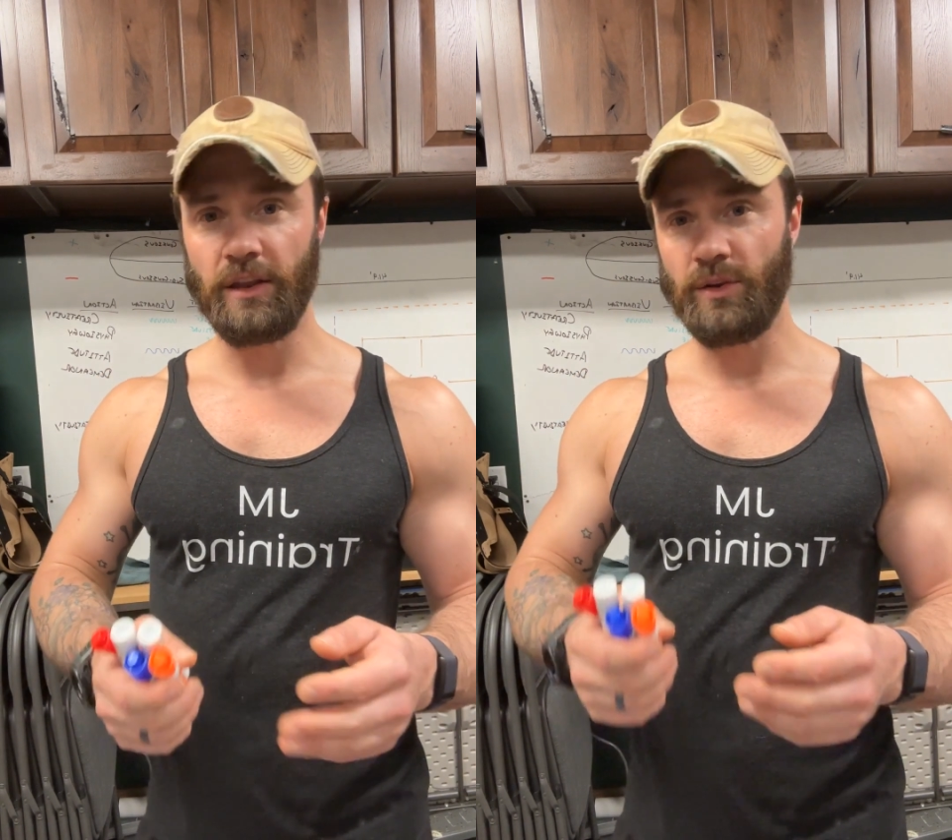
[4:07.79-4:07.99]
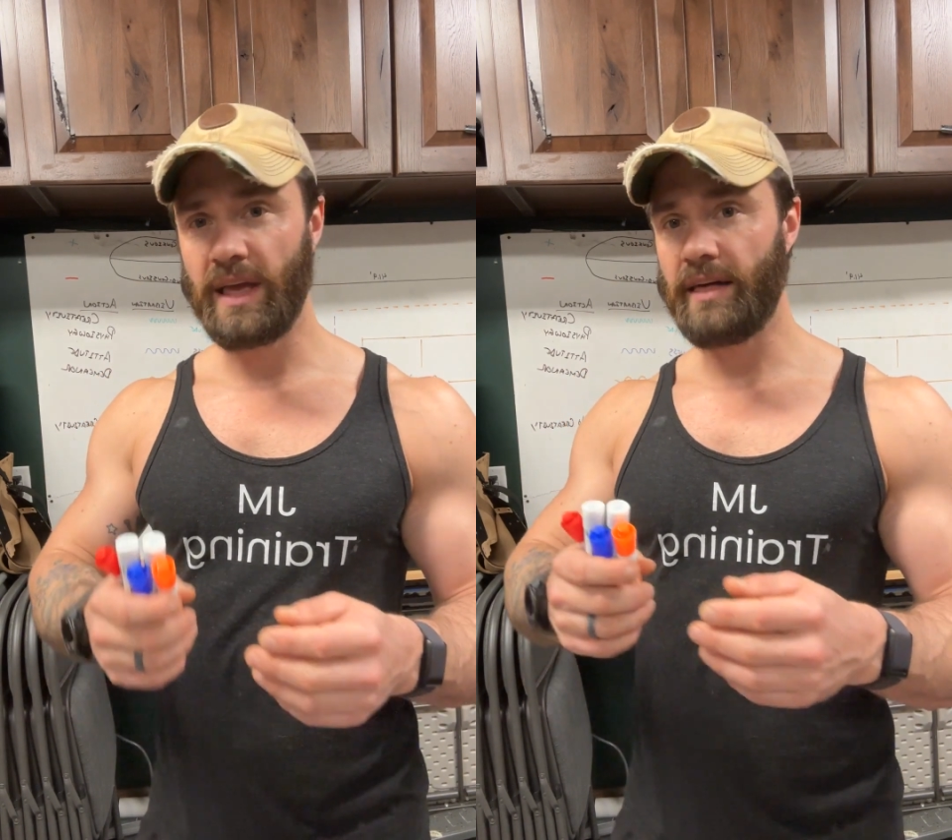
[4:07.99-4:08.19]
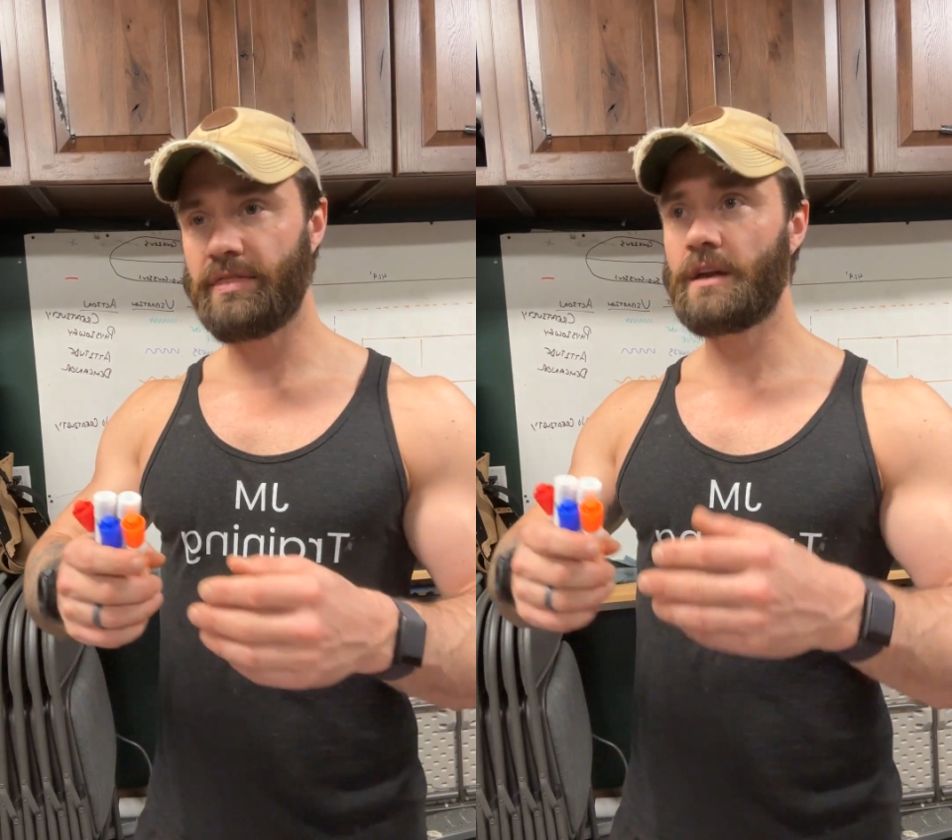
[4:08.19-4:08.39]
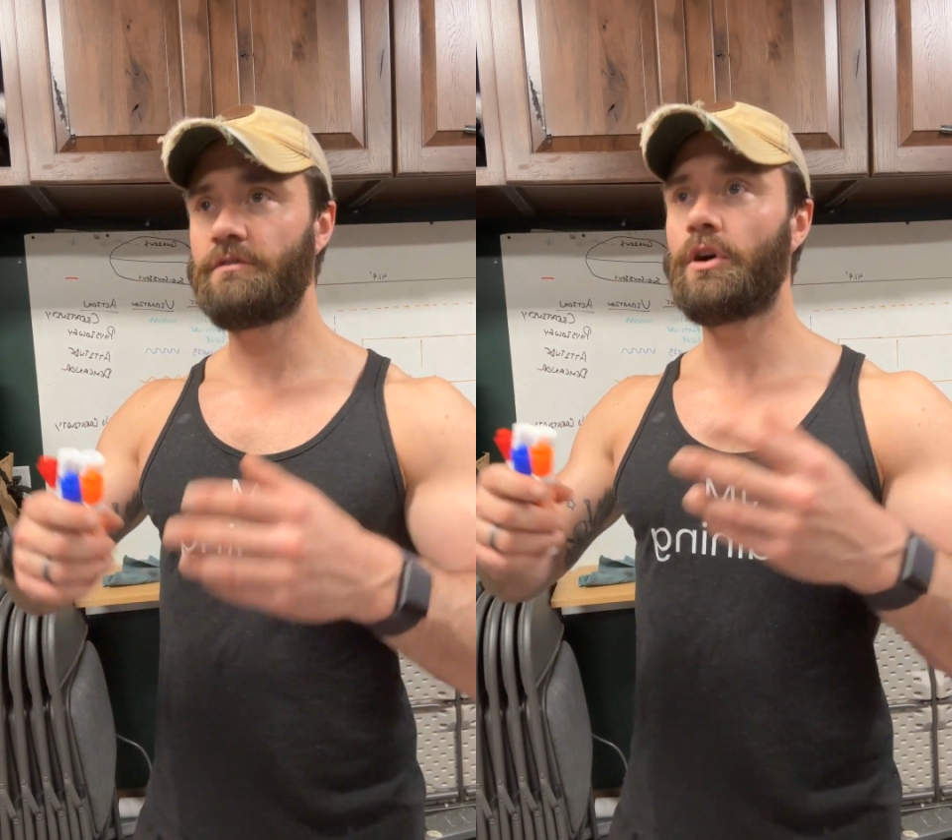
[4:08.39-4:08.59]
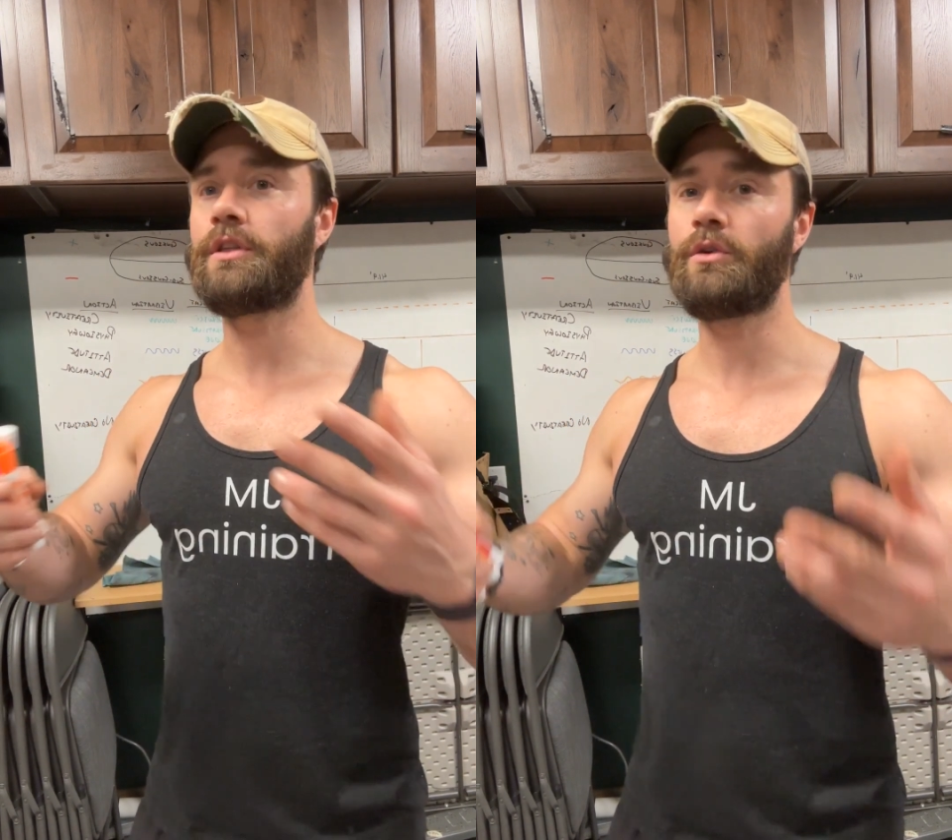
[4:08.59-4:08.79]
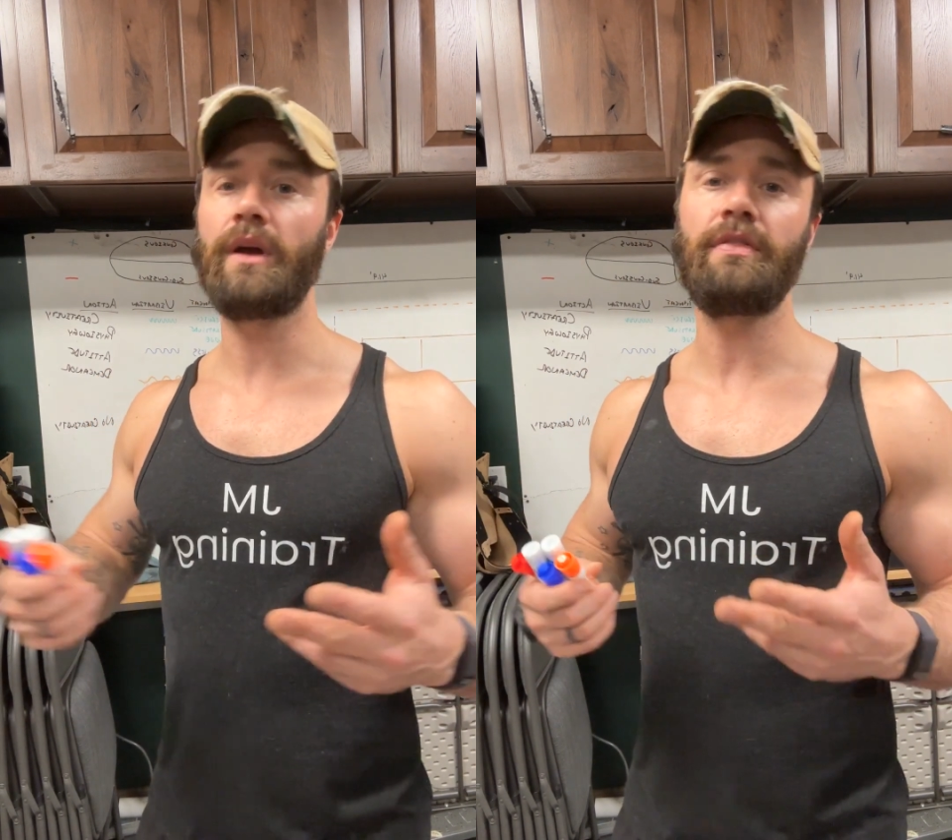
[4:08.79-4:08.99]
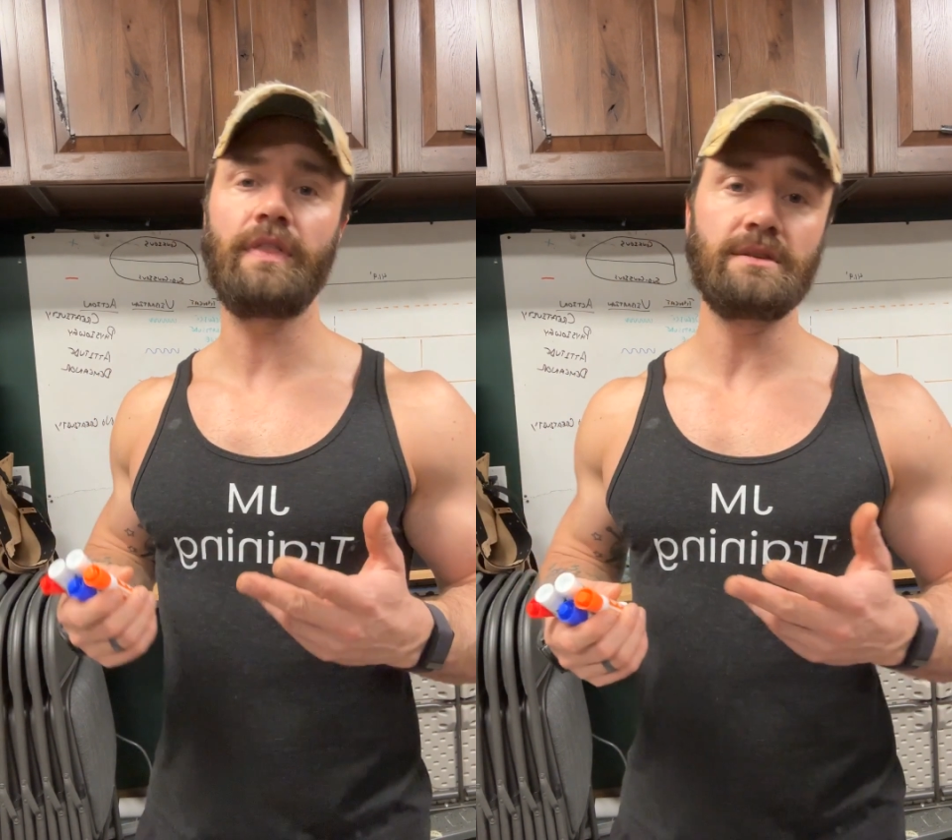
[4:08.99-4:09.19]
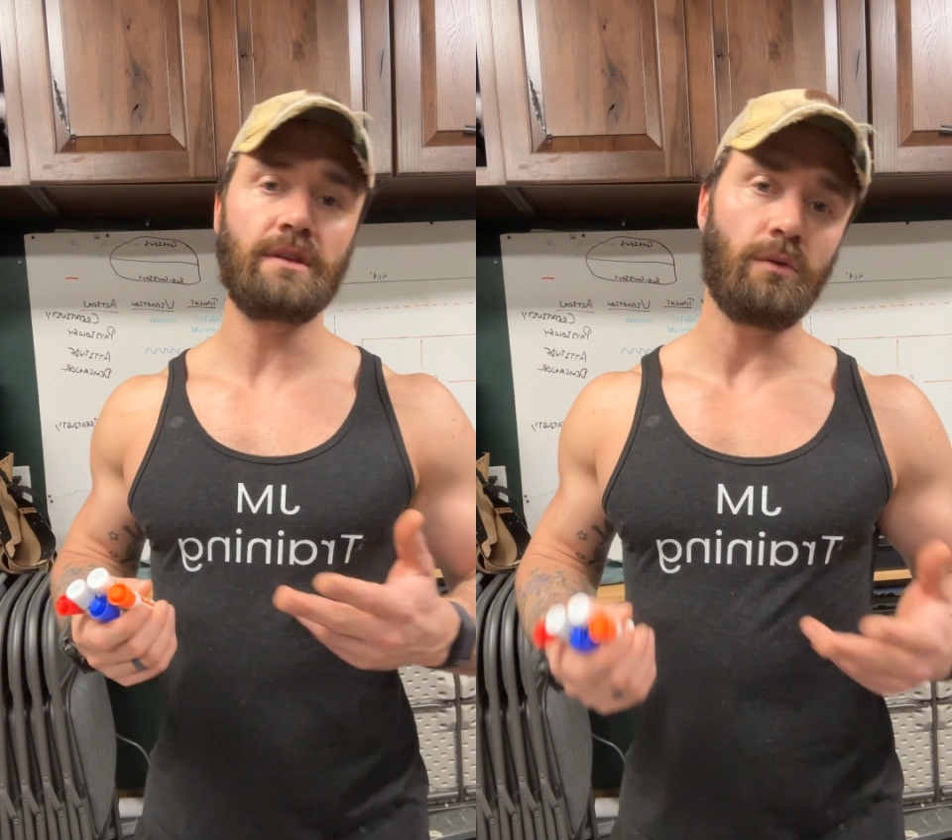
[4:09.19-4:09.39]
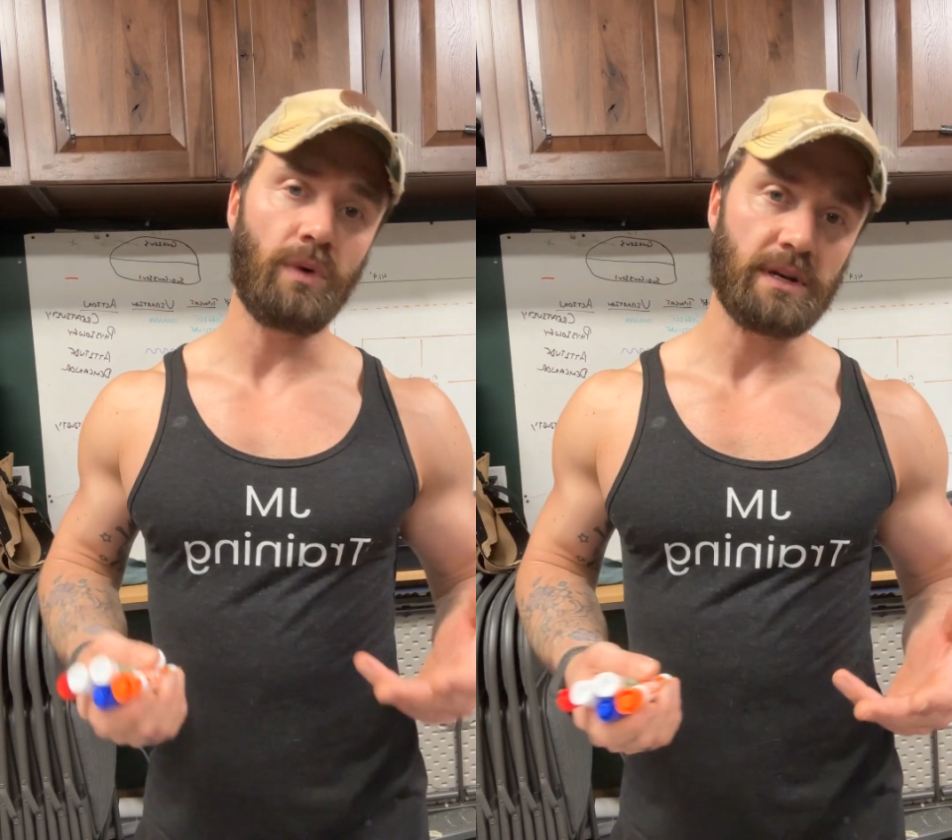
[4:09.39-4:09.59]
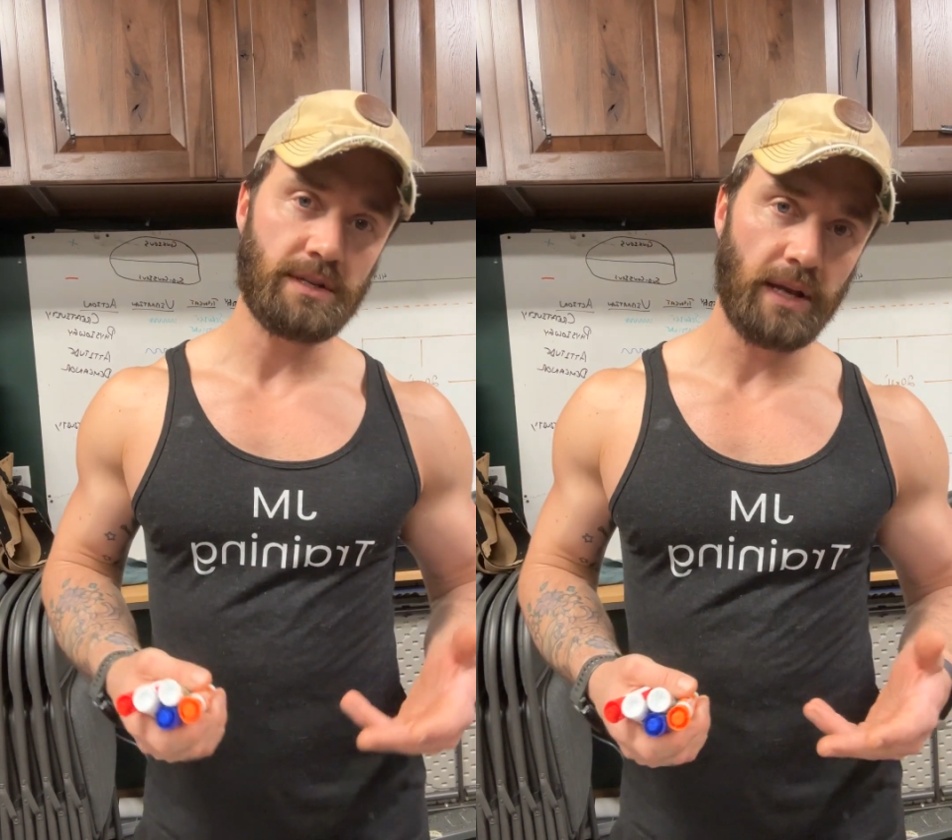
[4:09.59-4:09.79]
and you can't think of all the great things that you
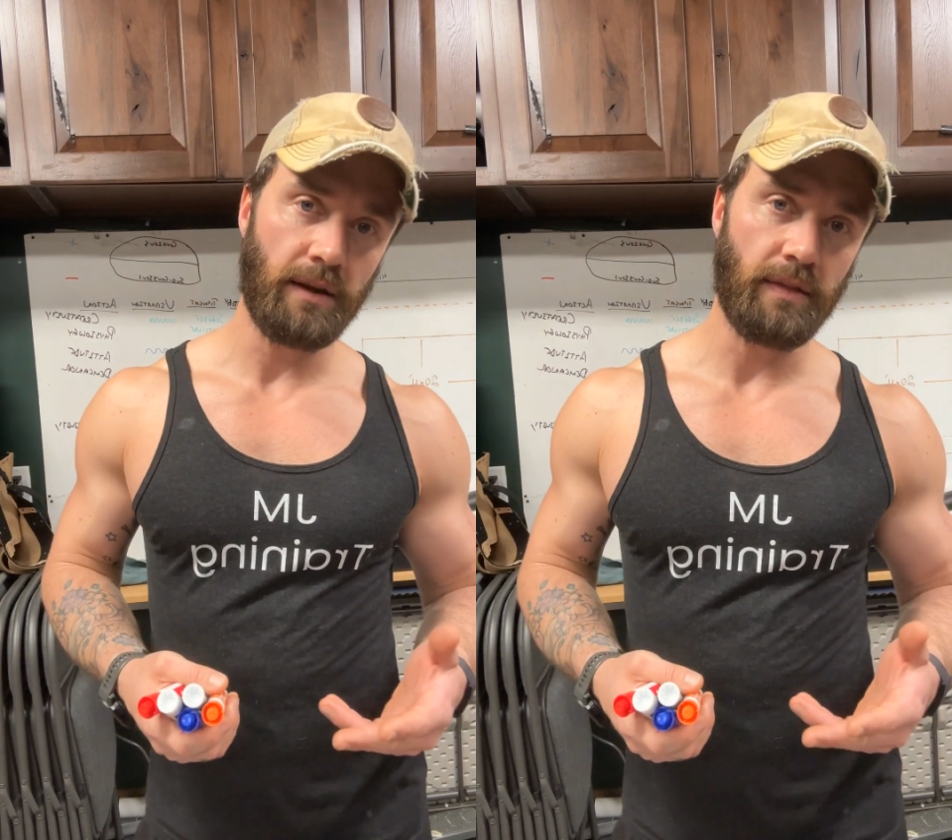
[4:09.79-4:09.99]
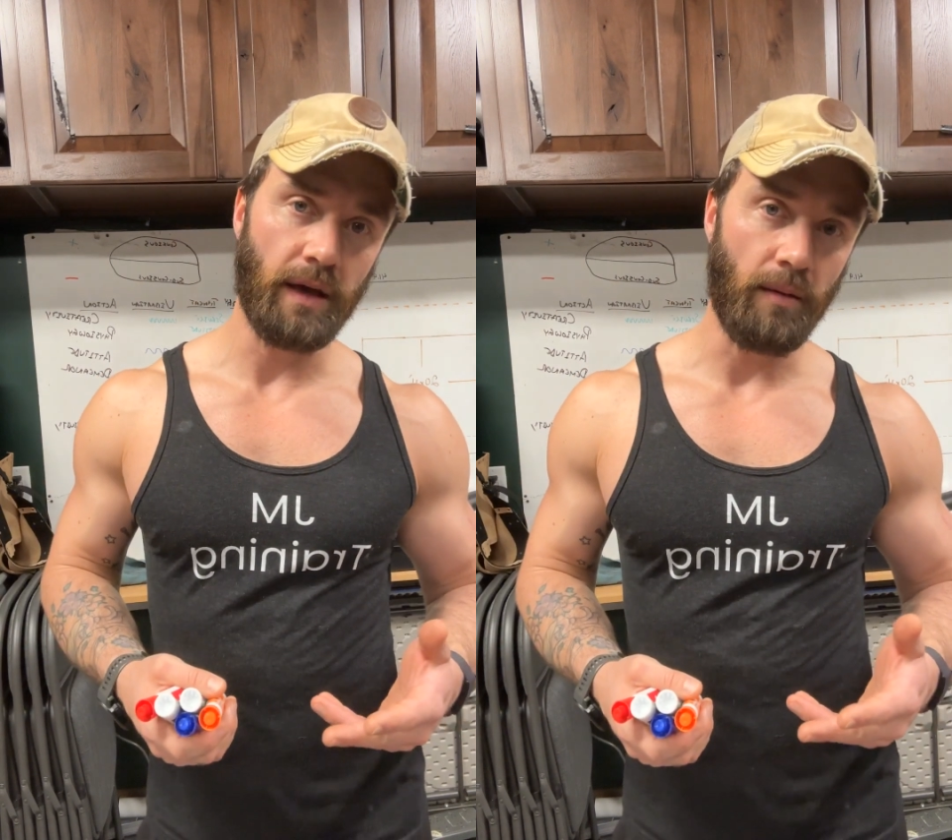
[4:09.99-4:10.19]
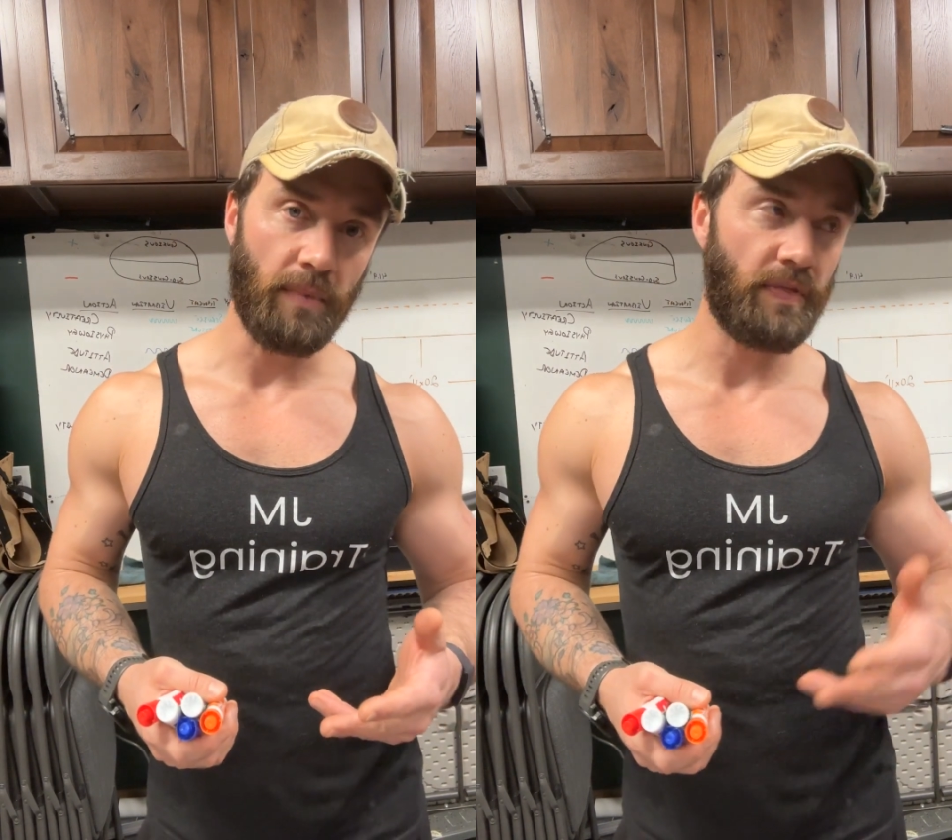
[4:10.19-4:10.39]
want to say to them,